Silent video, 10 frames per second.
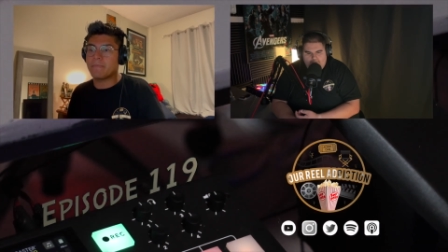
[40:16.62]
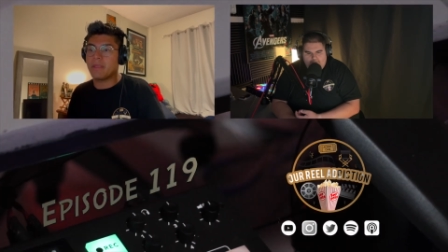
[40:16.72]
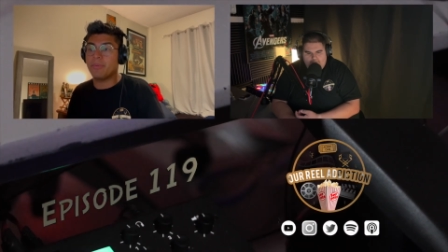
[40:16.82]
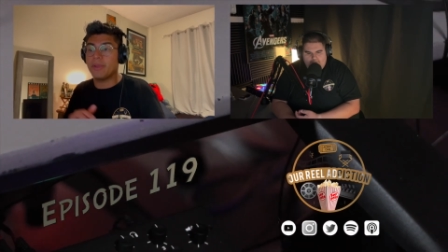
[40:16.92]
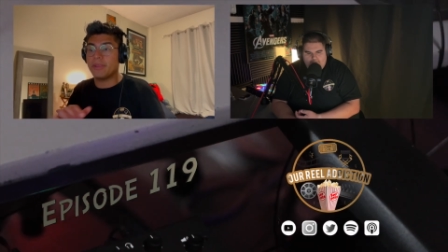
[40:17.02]

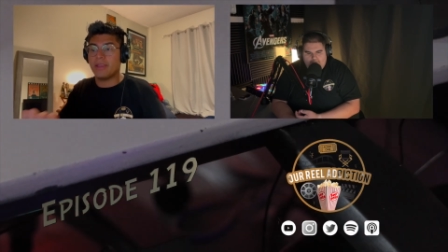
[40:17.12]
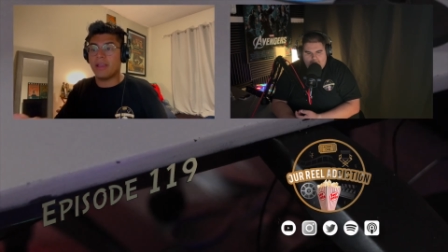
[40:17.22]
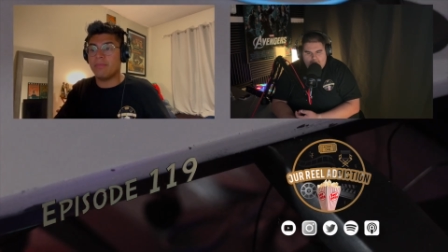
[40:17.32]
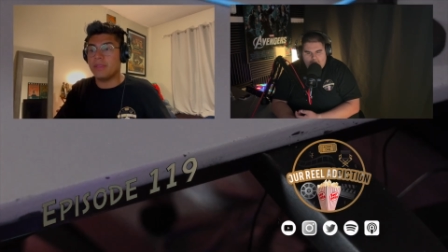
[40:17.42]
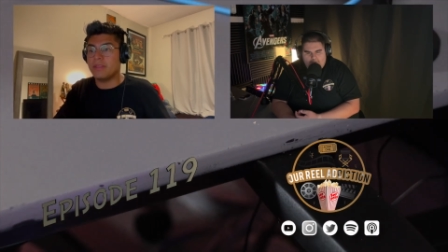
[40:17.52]
but
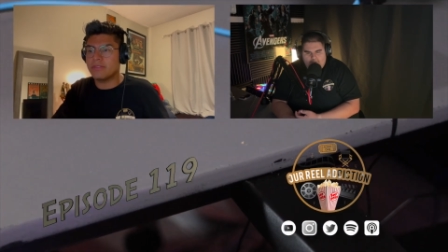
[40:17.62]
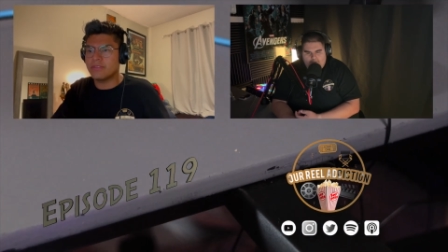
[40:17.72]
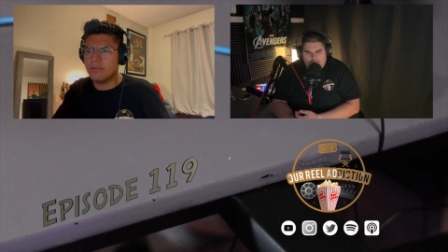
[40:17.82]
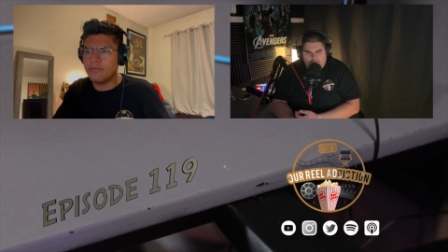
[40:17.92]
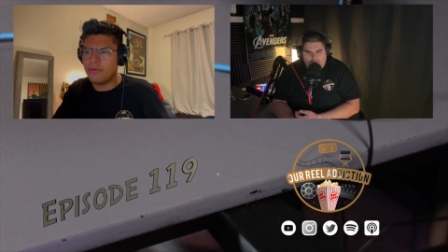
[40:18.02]
I mean,
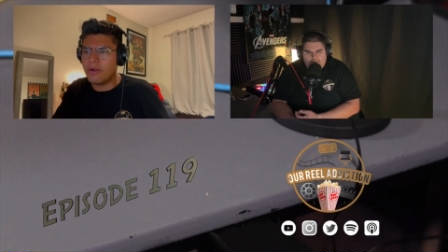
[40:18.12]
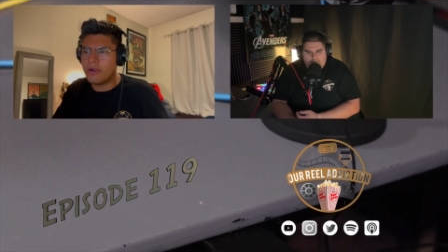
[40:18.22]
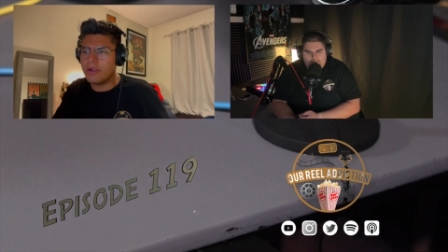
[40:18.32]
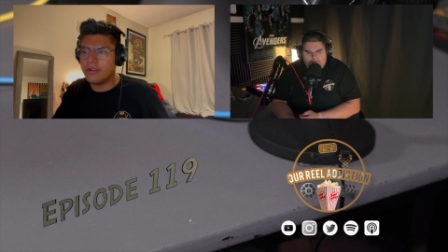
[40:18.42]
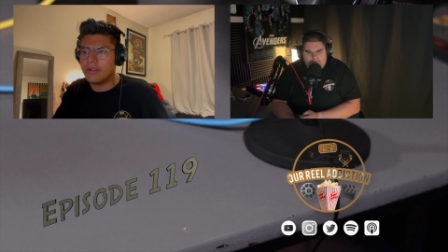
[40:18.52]
so
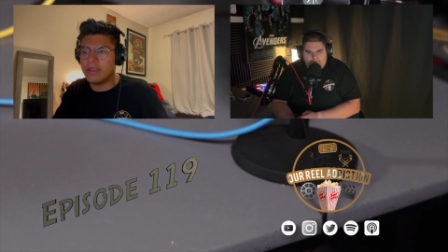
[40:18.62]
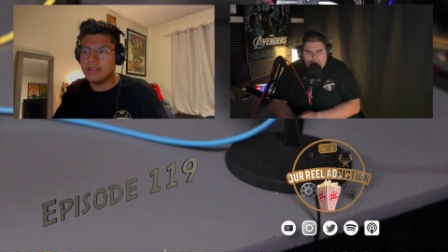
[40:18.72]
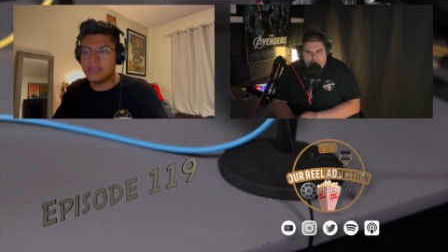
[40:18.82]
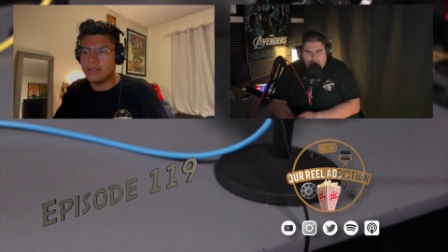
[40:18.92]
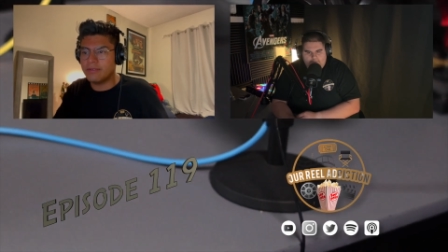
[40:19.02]
far
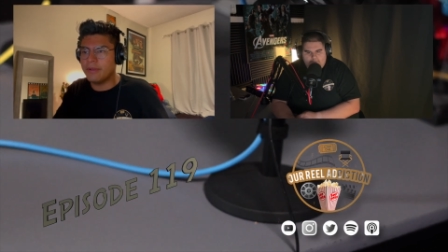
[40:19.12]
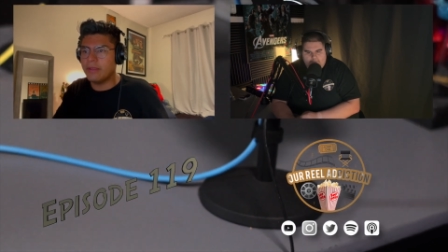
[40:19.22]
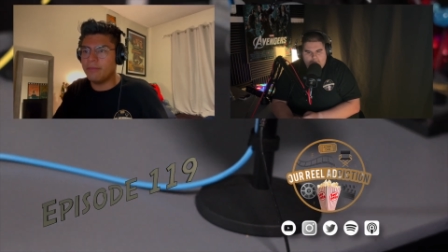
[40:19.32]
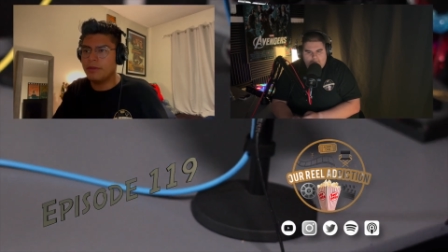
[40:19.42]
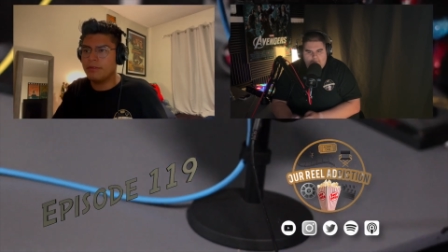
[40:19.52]
it's in
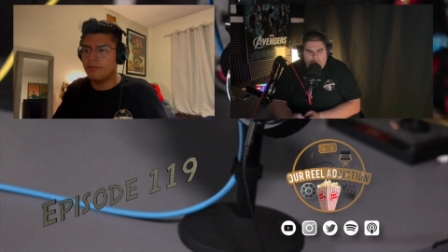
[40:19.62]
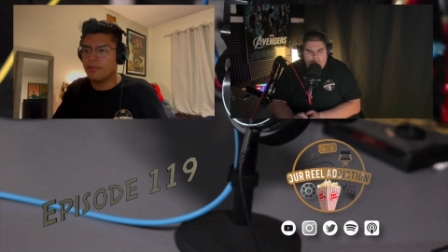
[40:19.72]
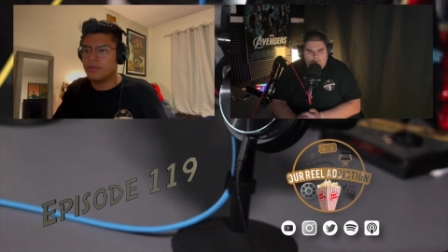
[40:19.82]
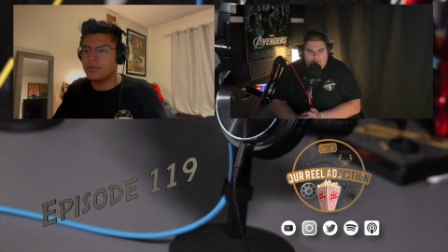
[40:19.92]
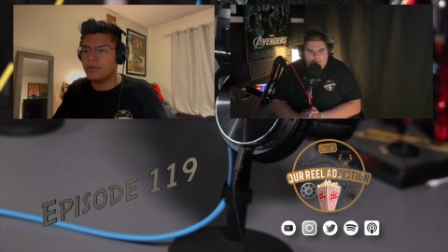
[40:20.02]
development. For
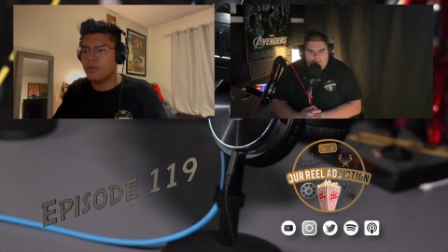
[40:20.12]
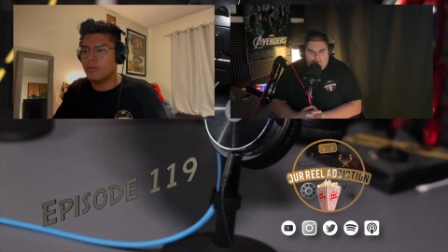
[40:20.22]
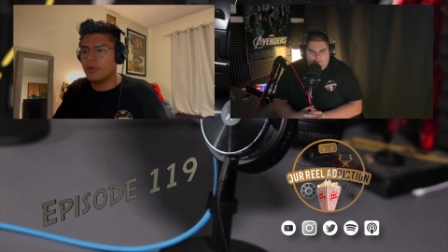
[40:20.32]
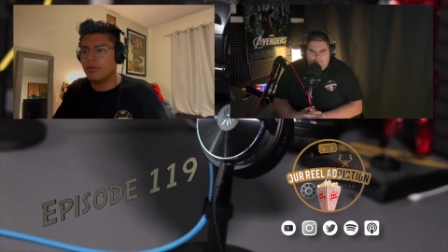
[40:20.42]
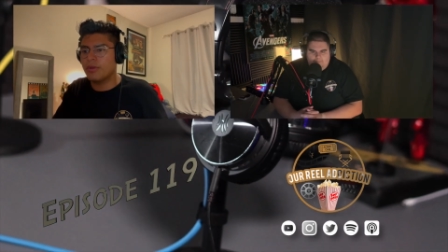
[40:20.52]
those who are
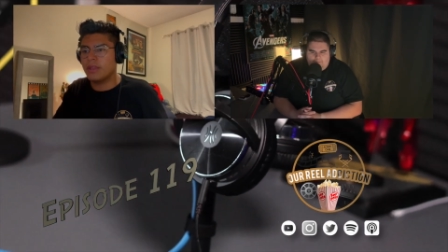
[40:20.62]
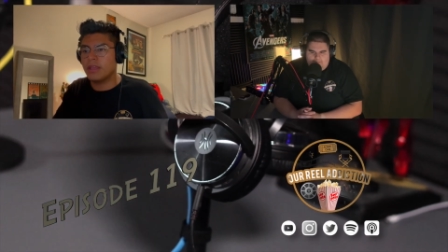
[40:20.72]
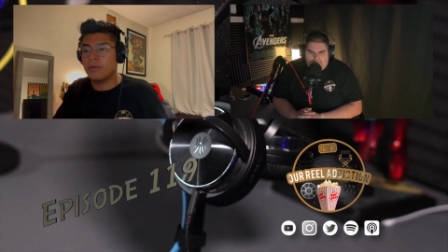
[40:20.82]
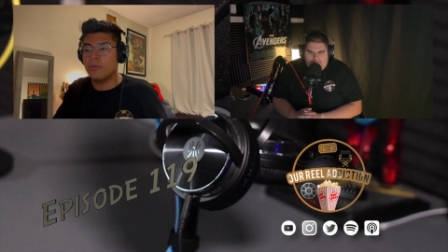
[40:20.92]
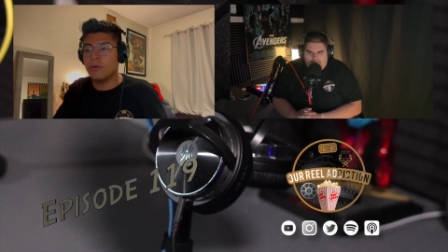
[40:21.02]
wondering,
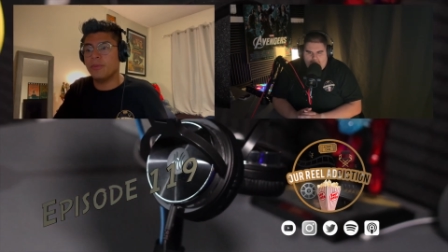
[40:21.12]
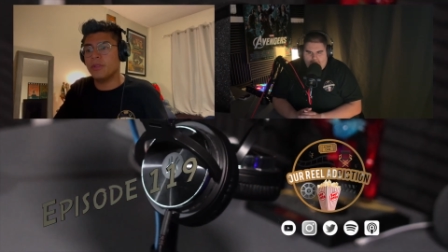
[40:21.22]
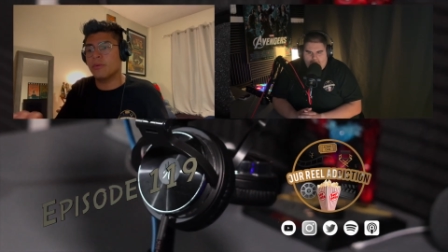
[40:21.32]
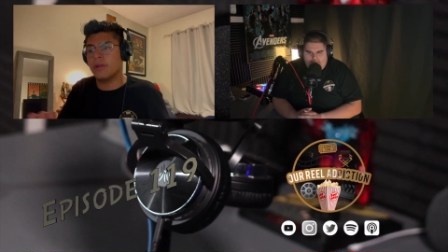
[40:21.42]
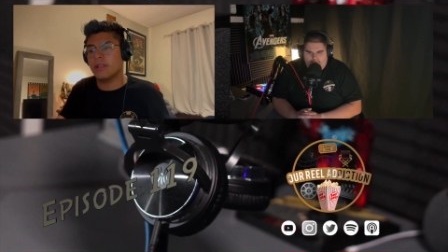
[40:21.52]
it will be
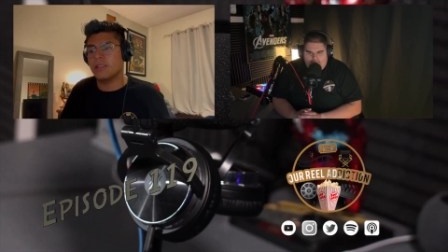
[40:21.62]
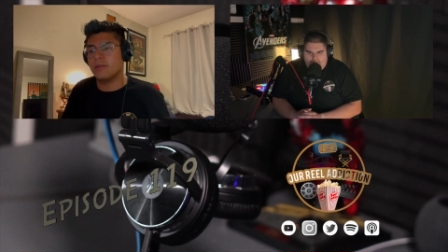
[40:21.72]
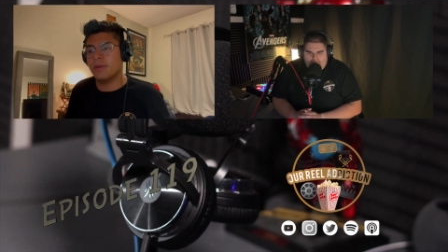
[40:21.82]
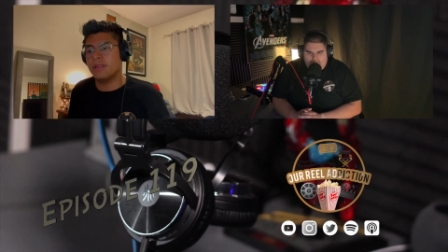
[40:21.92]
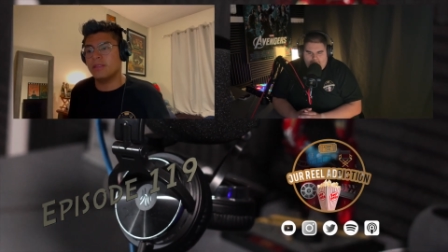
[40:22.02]
directed
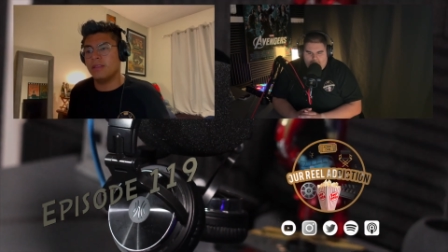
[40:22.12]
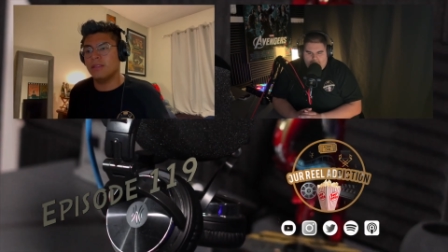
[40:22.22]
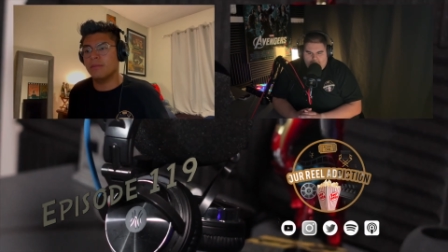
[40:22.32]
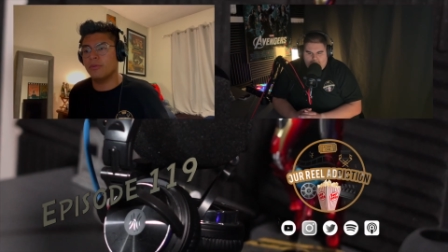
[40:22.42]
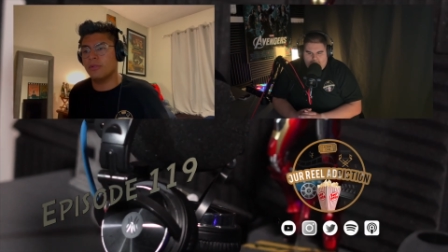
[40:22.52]
by Dean
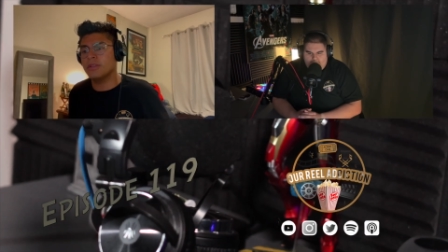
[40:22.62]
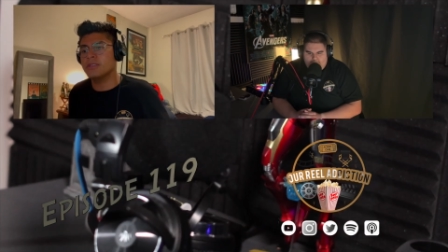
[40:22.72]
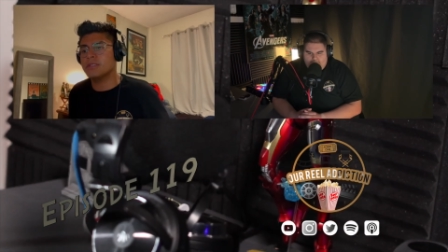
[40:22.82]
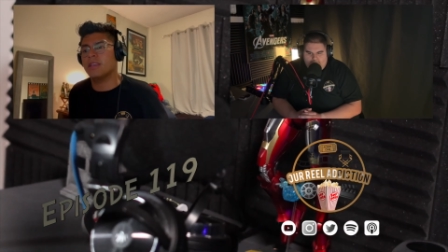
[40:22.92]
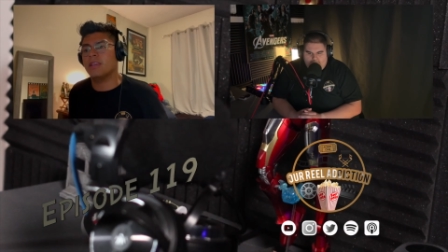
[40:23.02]
Du Bois
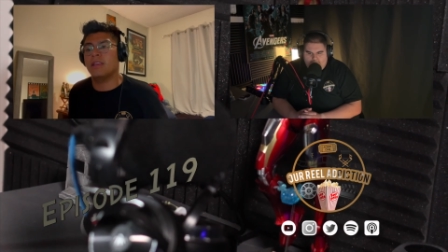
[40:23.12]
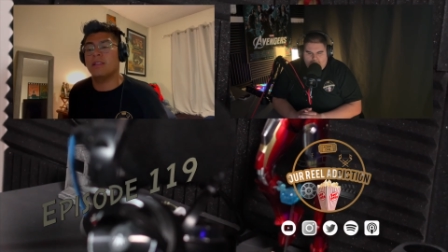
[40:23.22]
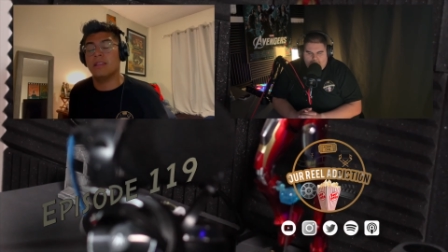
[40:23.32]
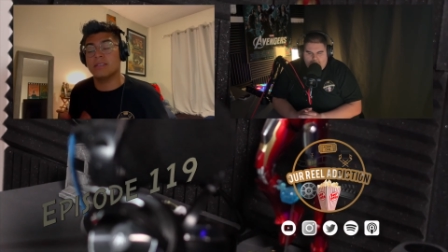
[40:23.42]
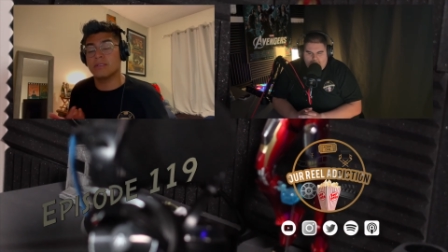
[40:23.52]

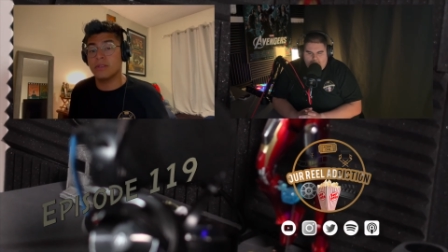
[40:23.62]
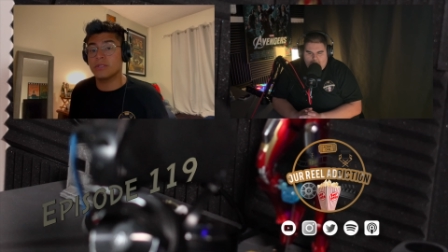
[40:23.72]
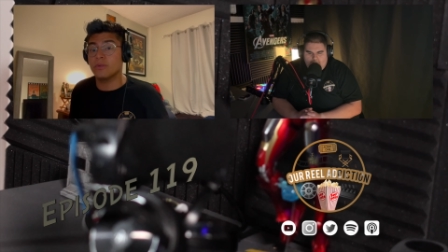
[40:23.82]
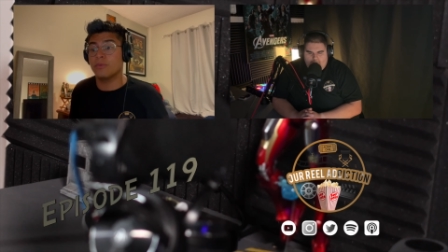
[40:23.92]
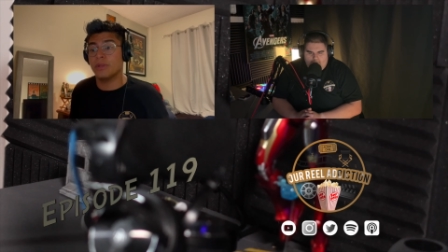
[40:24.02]
and is
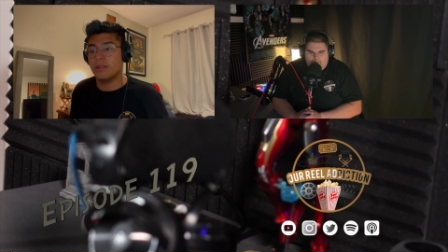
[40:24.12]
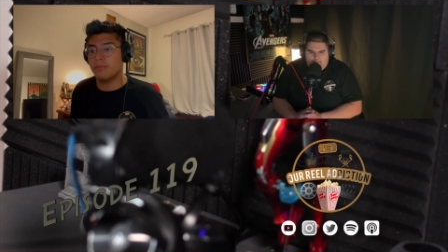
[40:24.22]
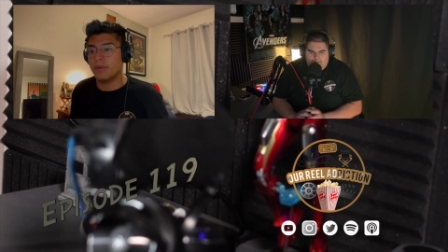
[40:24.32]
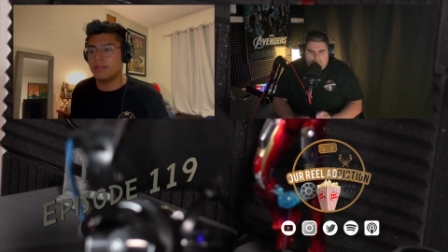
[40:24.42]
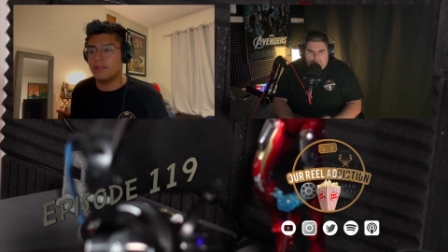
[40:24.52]
also written
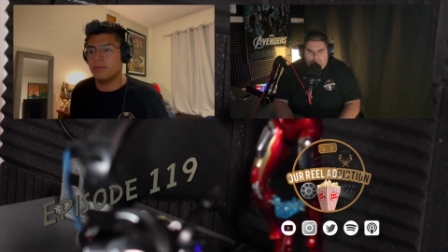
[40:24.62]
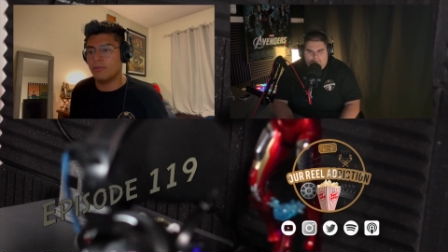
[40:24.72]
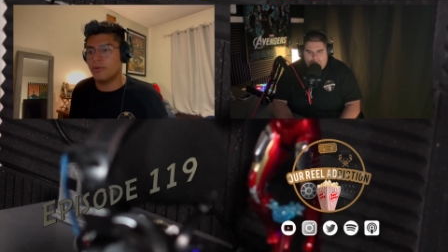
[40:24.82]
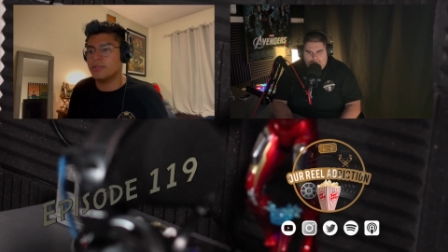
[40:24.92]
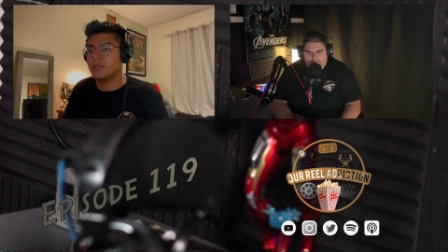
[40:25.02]
by Dean Du
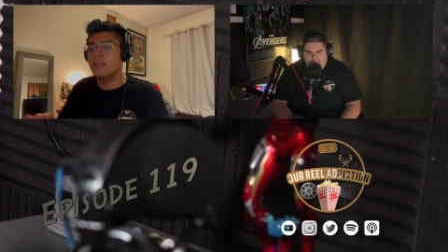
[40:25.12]
Bois.